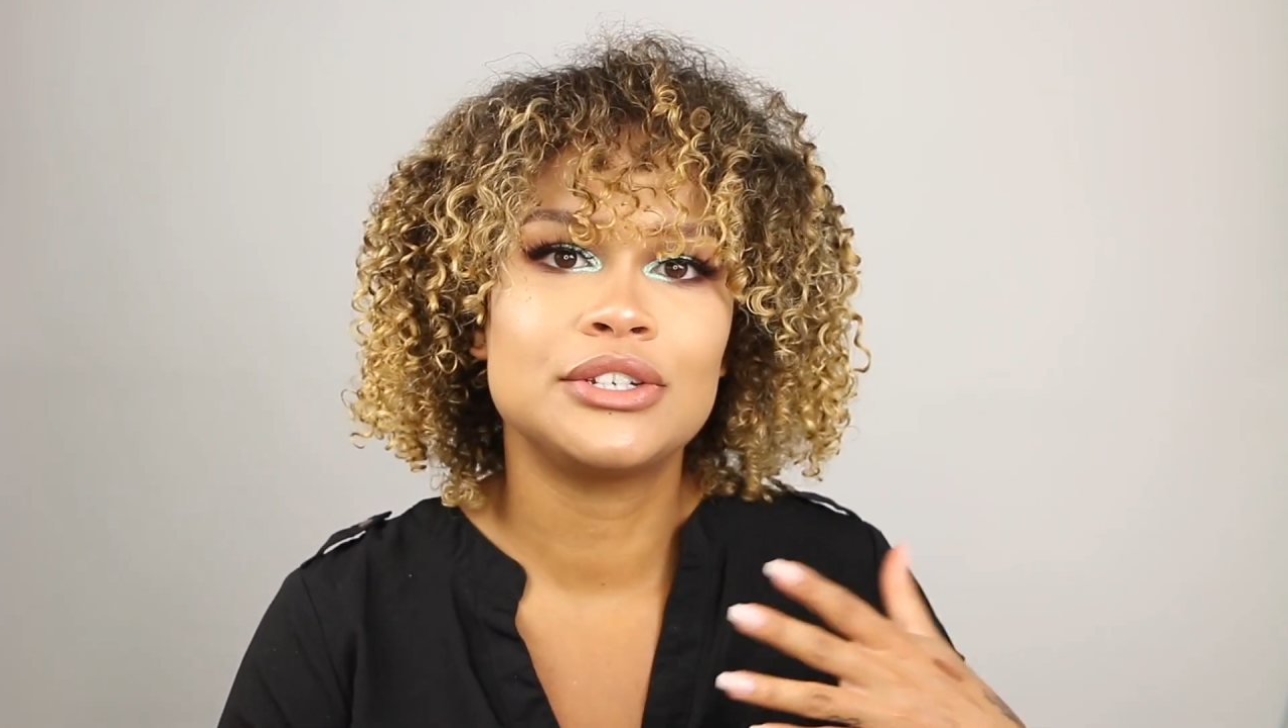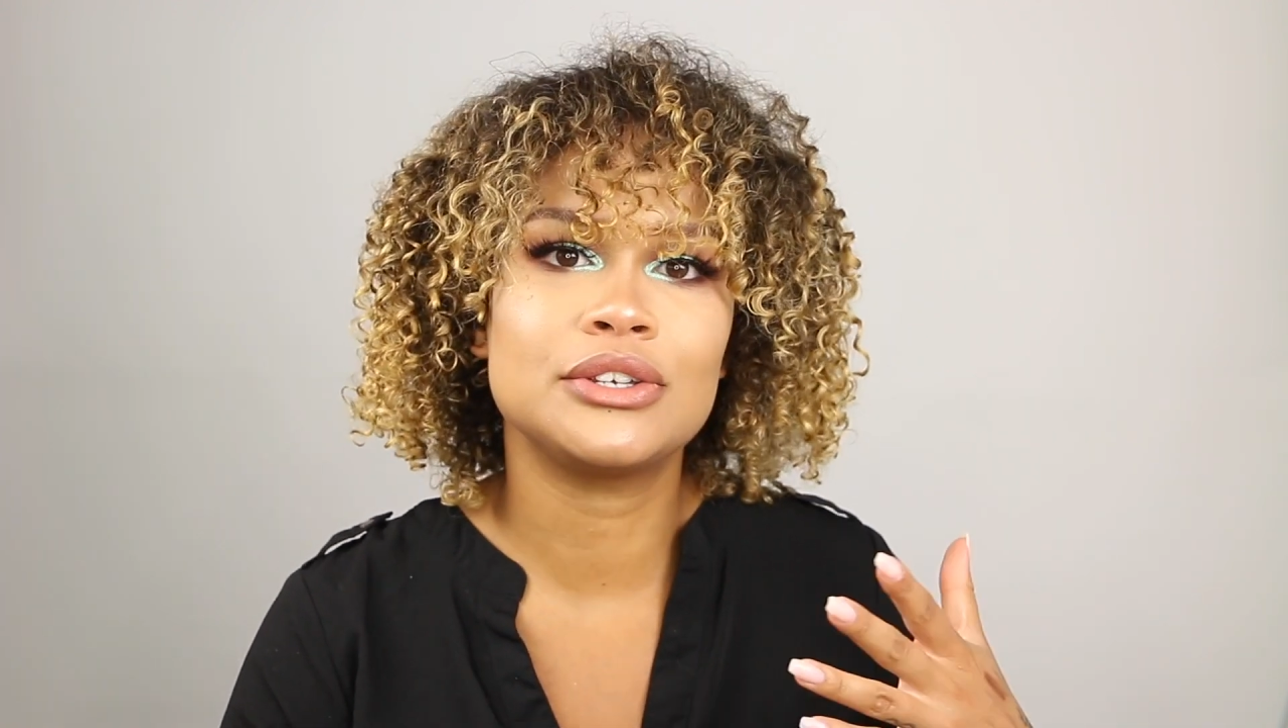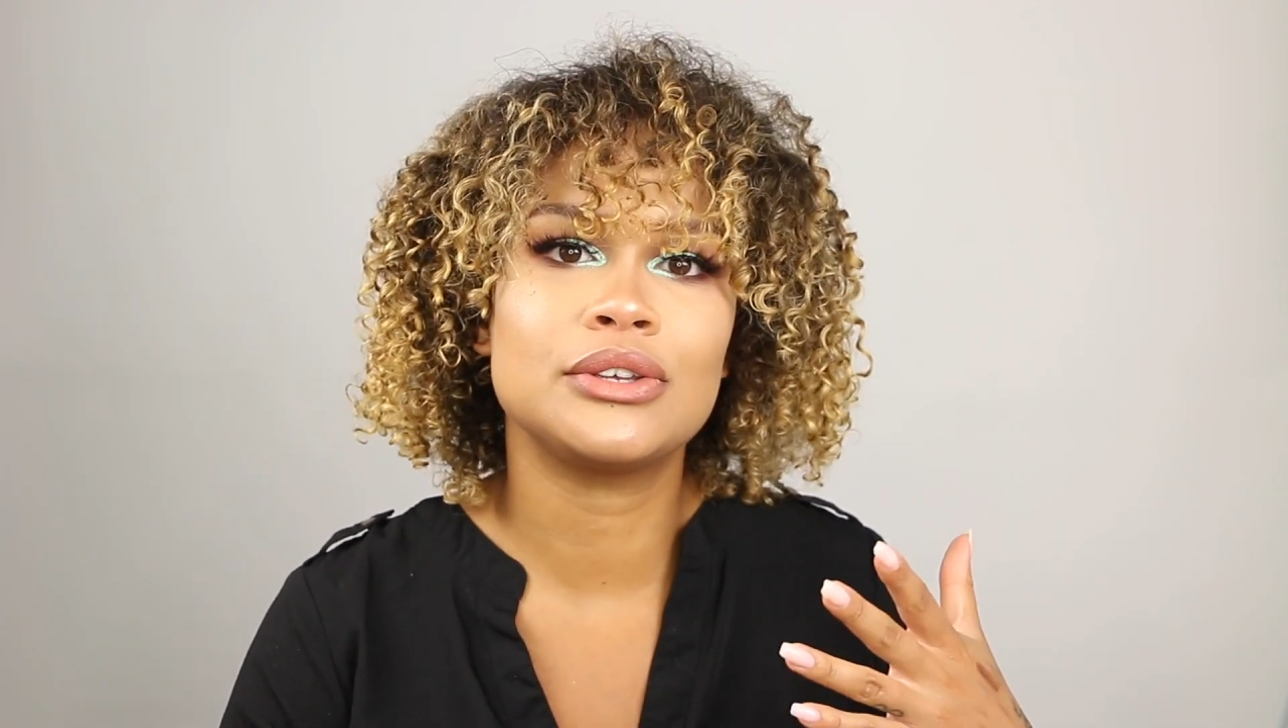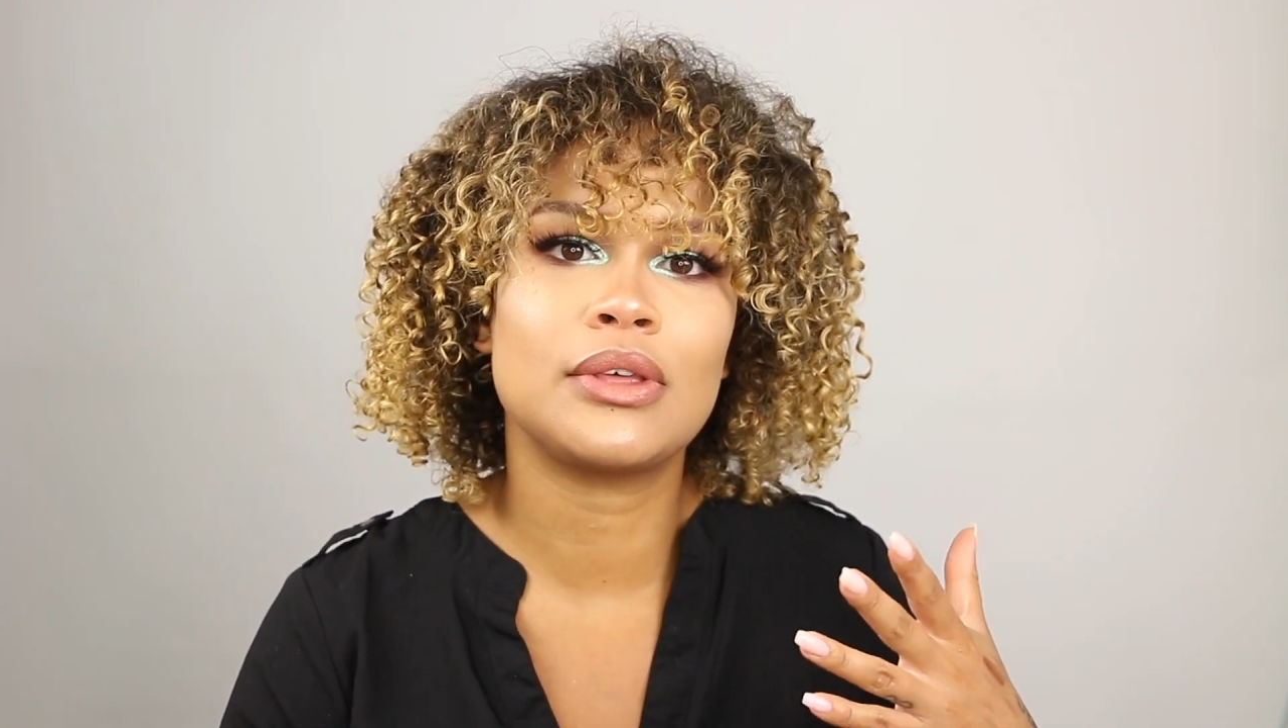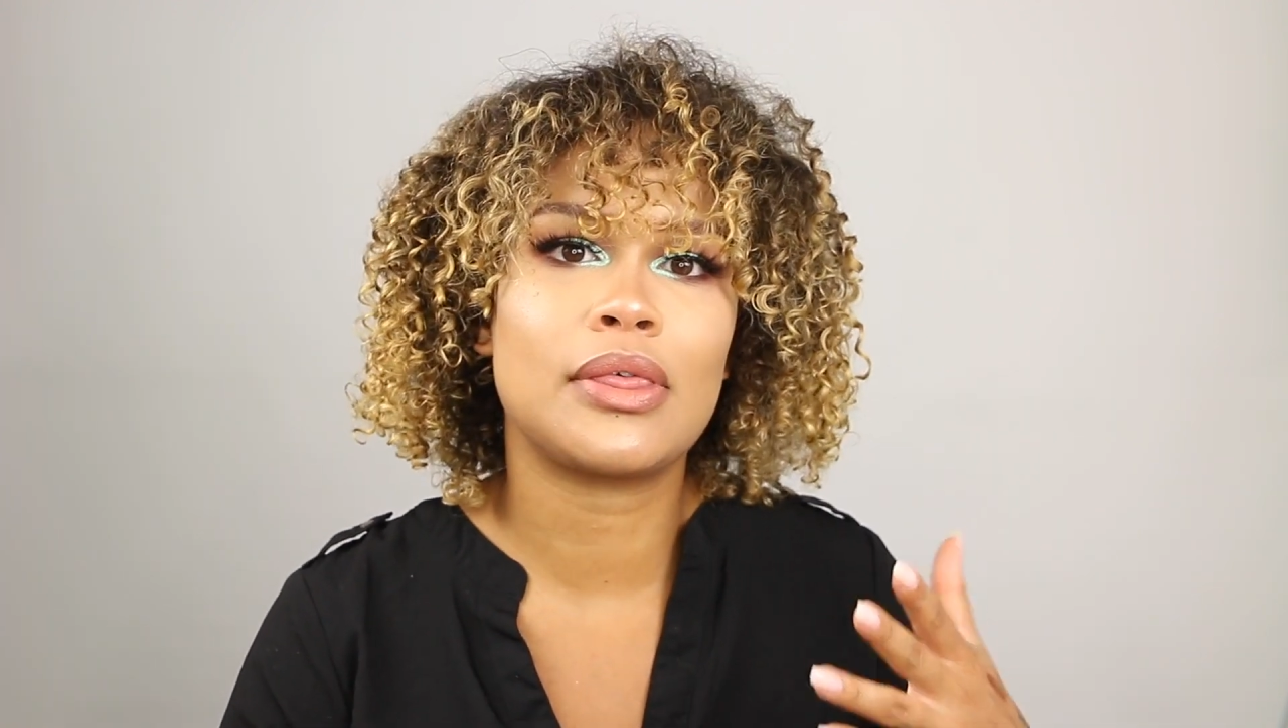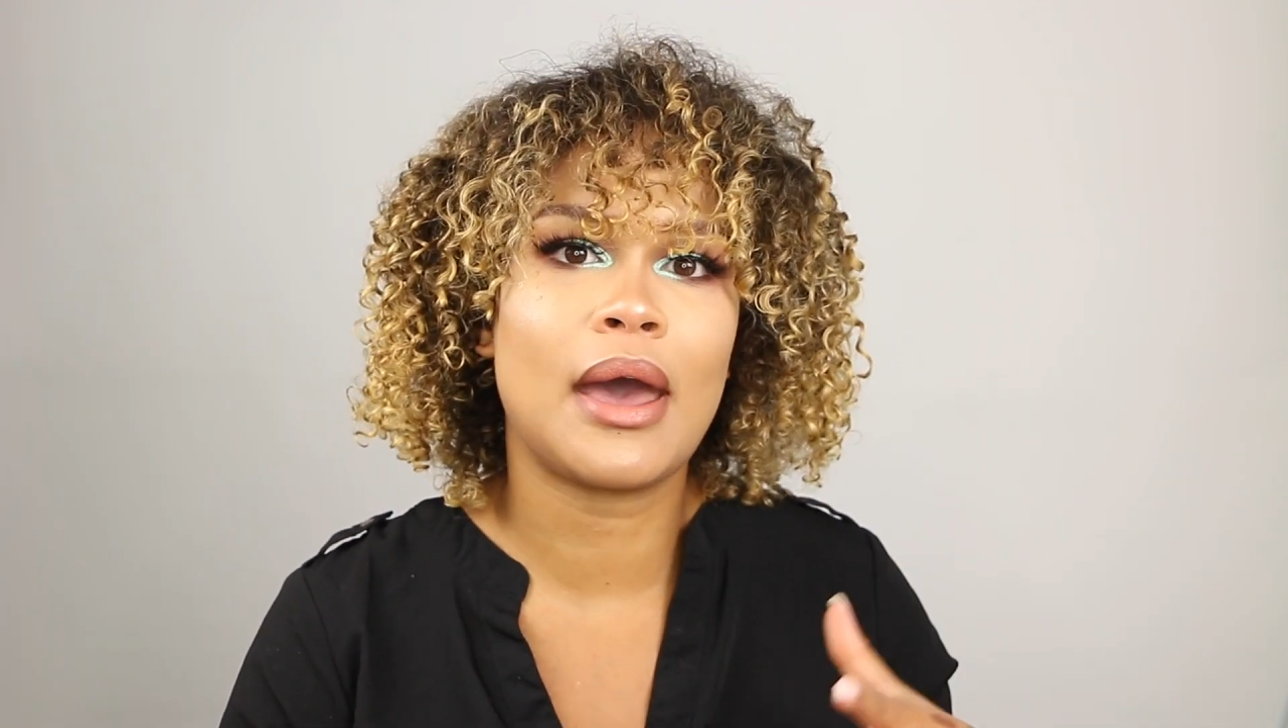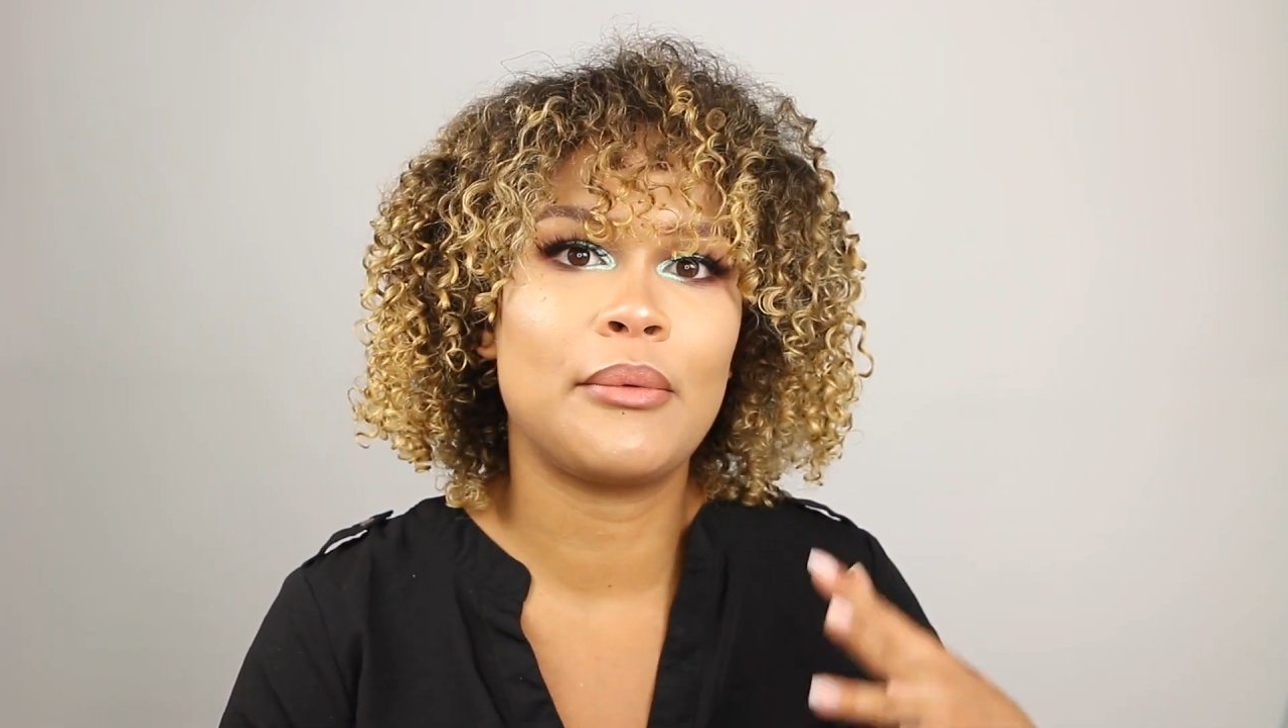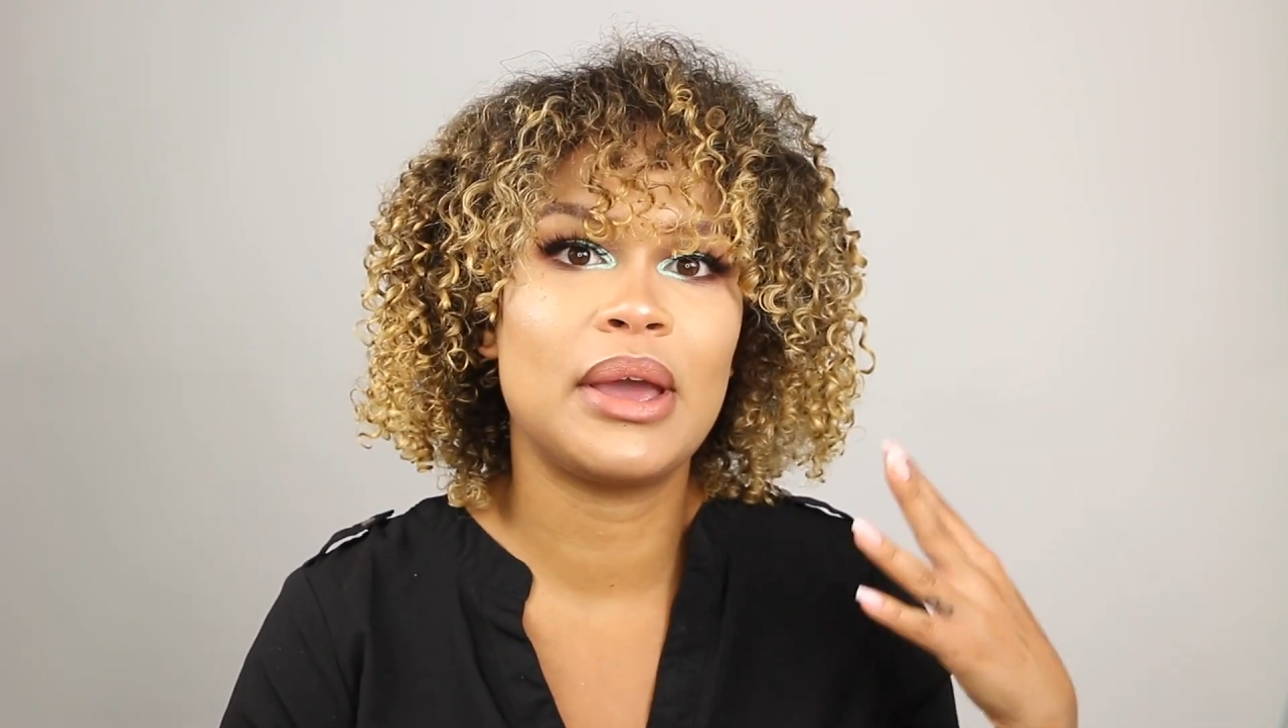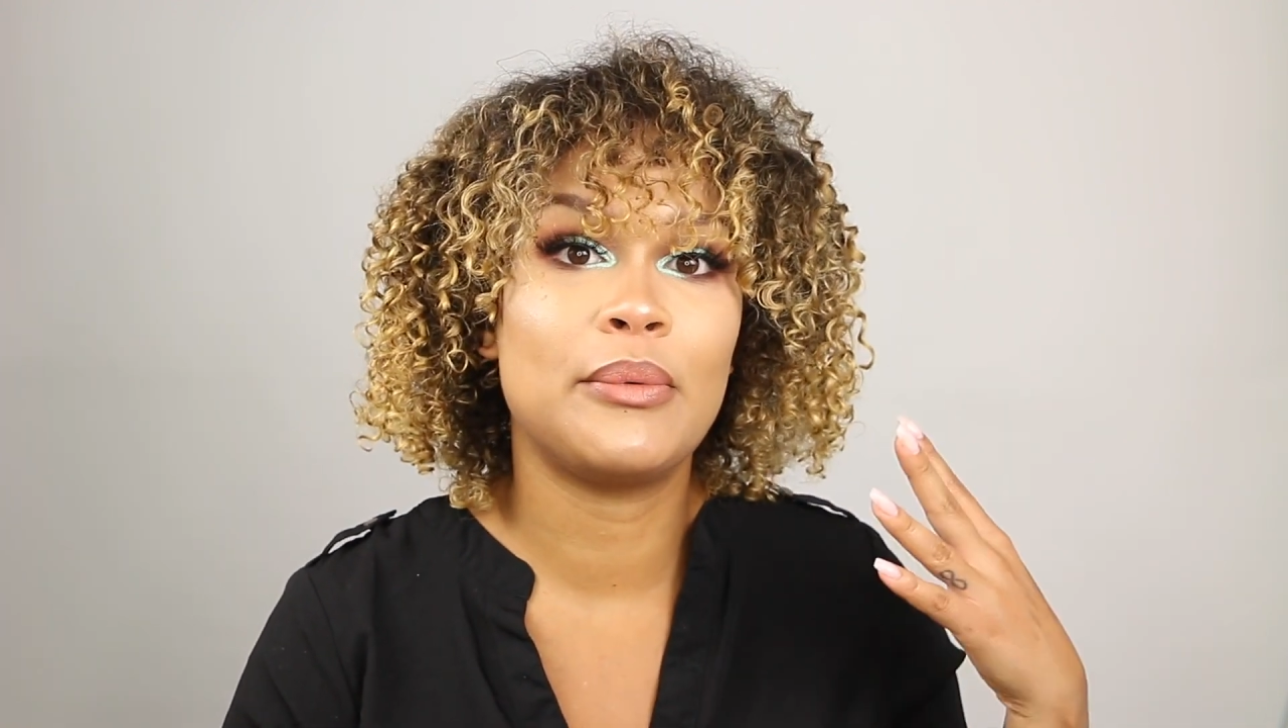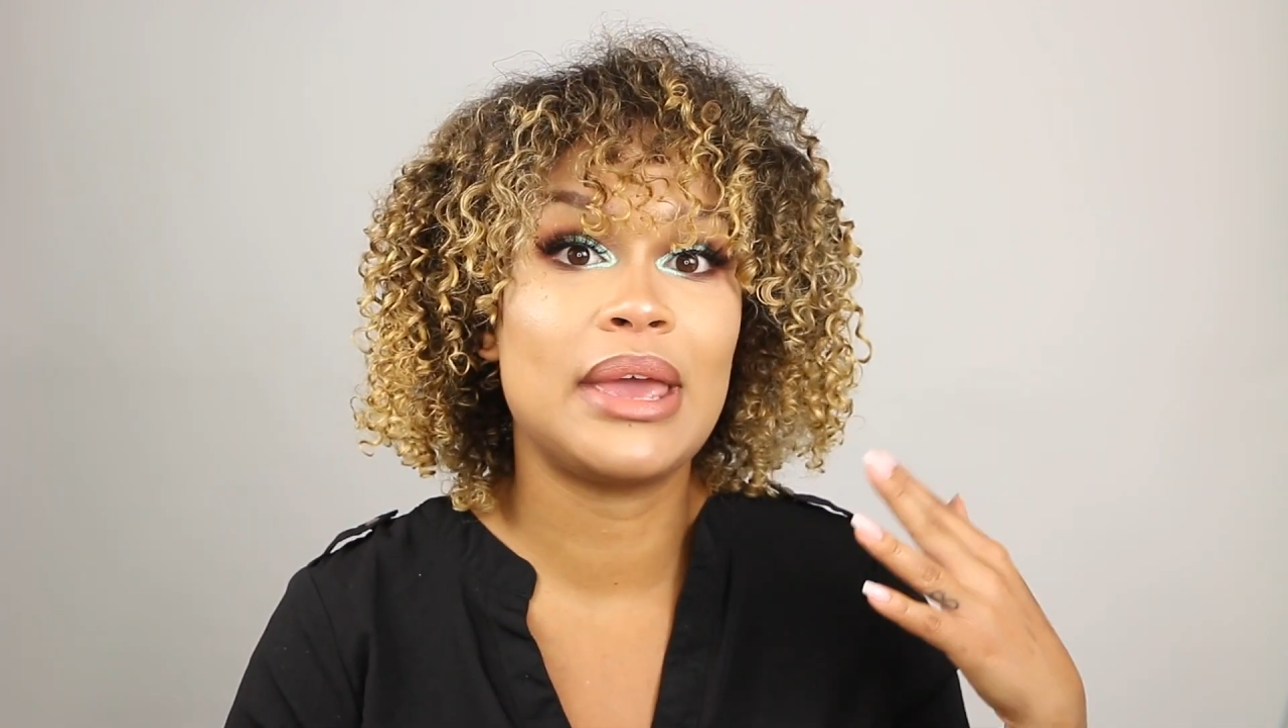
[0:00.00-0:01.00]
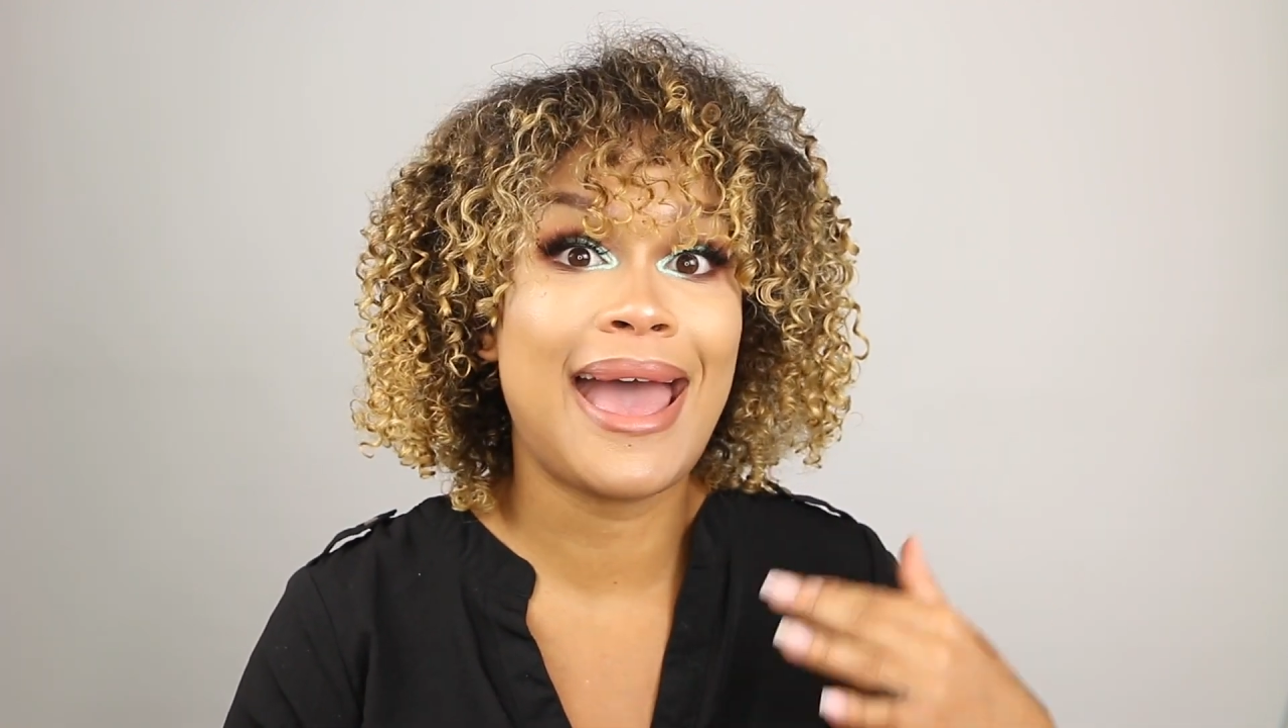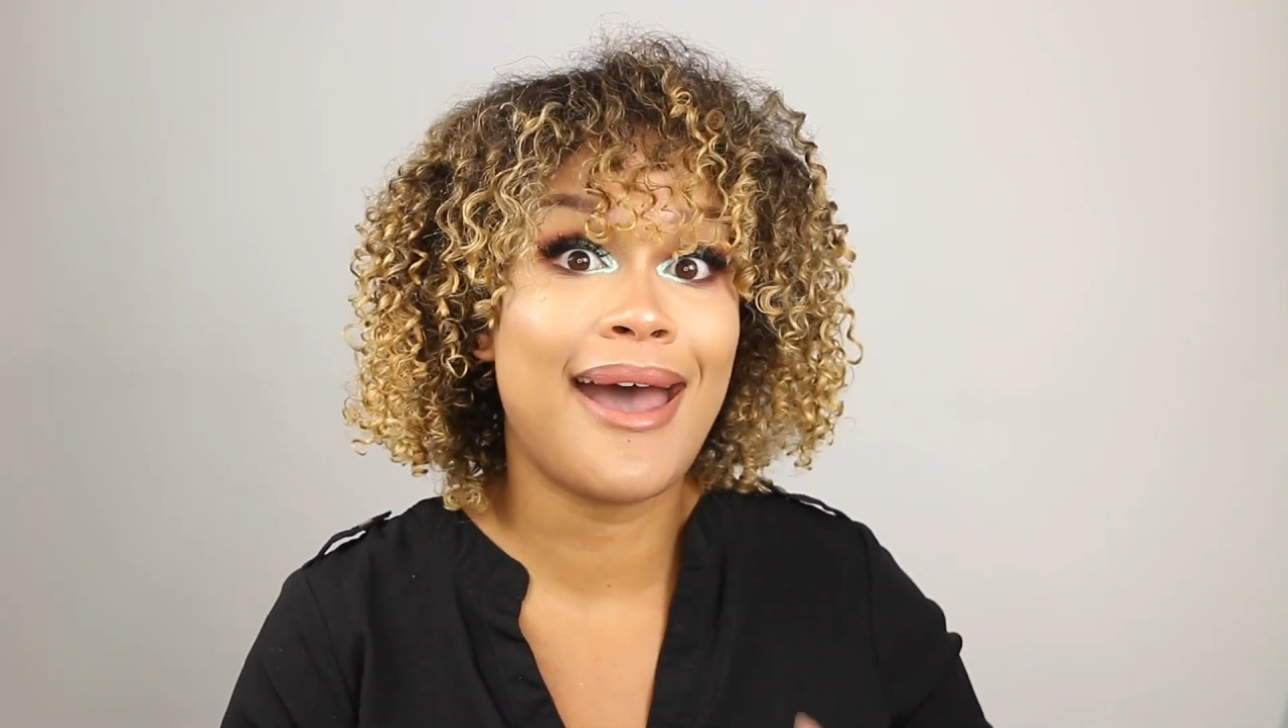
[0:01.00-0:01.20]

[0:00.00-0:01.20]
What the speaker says: just so that way we